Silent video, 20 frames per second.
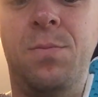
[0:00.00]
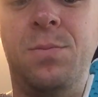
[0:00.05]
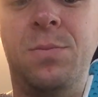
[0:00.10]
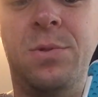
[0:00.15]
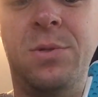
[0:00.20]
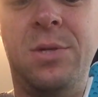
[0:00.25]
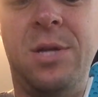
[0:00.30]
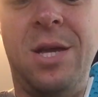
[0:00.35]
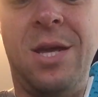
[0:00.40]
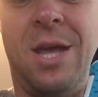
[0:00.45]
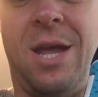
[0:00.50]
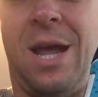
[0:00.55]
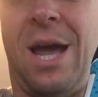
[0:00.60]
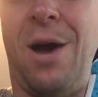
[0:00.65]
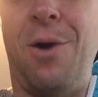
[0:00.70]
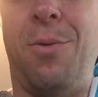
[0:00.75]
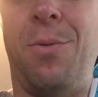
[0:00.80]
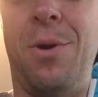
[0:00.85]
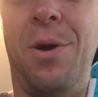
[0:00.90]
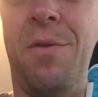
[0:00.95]
sticking
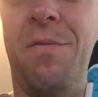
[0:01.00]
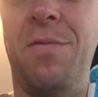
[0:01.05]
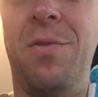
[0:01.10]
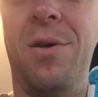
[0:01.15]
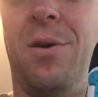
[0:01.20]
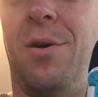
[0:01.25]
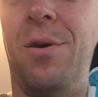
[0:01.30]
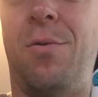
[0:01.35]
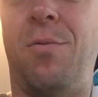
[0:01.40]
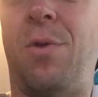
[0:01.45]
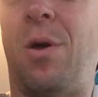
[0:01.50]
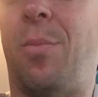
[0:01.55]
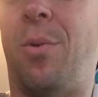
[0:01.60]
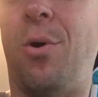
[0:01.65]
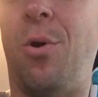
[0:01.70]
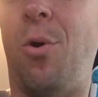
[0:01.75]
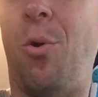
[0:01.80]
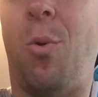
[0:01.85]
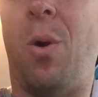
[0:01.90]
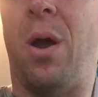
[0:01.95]
out of the
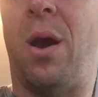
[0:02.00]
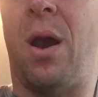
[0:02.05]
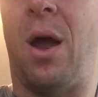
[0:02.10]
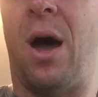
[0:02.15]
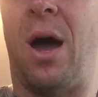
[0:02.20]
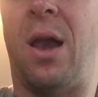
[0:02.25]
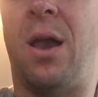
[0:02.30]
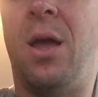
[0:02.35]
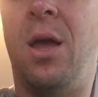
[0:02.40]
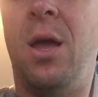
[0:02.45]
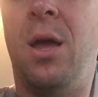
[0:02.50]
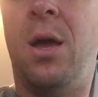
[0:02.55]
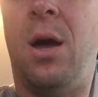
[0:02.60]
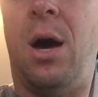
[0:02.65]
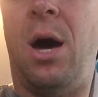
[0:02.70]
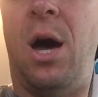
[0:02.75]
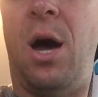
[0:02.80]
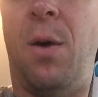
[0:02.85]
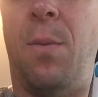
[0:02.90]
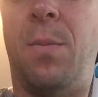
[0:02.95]
rubber or whatnot
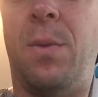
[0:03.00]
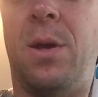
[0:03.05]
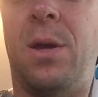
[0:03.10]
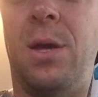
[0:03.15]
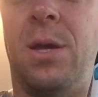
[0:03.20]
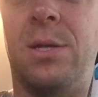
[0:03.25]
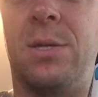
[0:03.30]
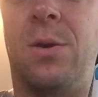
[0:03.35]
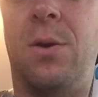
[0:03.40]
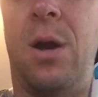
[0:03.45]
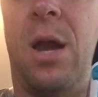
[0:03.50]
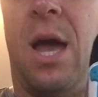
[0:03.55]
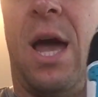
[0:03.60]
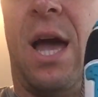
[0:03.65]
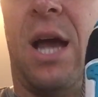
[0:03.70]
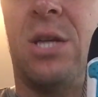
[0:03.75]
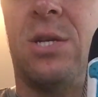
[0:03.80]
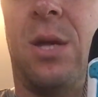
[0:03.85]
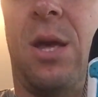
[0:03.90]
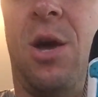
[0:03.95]
is going to
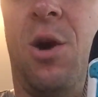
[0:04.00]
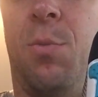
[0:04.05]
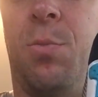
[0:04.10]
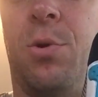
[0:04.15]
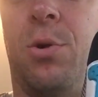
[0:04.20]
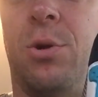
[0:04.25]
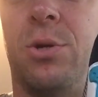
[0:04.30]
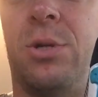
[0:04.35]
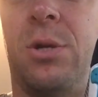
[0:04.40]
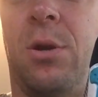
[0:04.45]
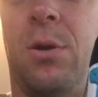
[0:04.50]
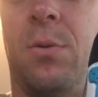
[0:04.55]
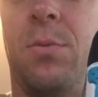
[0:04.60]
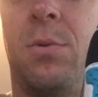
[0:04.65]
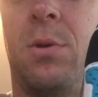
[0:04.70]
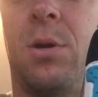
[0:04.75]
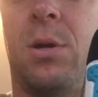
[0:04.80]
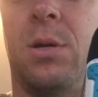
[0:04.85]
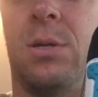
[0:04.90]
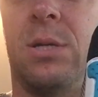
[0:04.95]
actually help cushion,
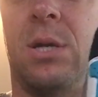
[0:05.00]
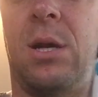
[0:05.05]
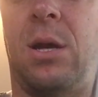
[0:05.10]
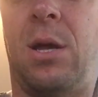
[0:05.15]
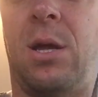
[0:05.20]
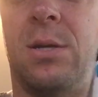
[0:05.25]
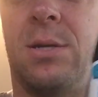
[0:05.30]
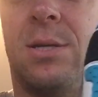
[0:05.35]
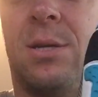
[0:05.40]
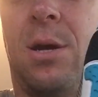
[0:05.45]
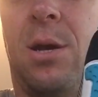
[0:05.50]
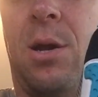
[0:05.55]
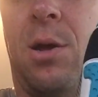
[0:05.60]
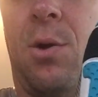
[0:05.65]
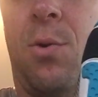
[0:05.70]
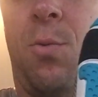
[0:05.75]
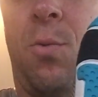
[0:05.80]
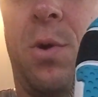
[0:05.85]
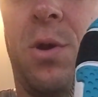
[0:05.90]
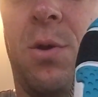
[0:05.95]
because it's gonna,
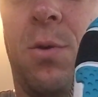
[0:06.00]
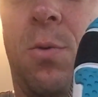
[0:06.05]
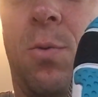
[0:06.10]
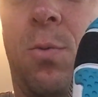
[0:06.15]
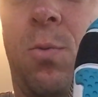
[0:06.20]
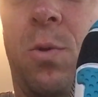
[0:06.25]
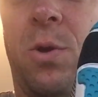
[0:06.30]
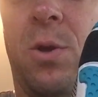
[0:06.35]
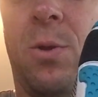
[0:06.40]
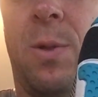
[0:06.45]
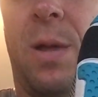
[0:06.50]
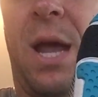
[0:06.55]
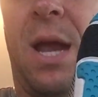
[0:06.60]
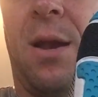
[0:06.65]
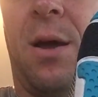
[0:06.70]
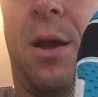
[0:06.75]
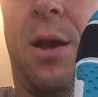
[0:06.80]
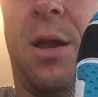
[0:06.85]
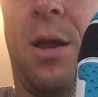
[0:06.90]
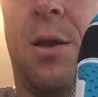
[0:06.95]
when you
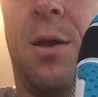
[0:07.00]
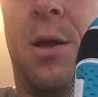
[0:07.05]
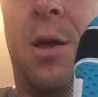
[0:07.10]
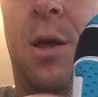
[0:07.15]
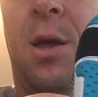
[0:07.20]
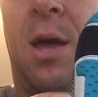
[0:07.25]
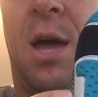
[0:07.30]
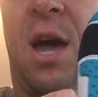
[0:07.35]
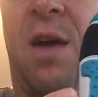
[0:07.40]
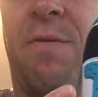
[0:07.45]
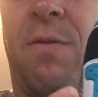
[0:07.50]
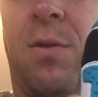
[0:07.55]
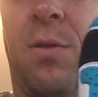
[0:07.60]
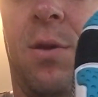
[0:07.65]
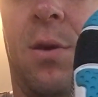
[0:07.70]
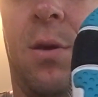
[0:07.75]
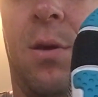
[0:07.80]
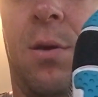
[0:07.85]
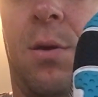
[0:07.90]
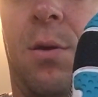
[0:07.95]
land on it, having
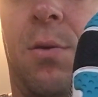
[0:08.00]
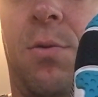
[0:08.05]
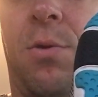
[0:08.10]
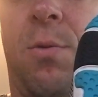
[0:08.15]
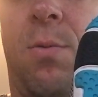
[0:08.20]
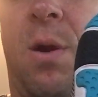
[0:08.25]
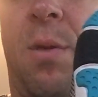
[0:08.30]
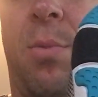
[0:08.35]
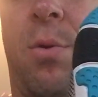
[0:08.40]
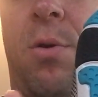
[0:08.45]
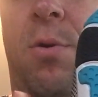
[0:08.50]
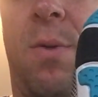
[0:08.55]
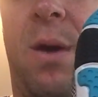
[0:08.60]
the rubber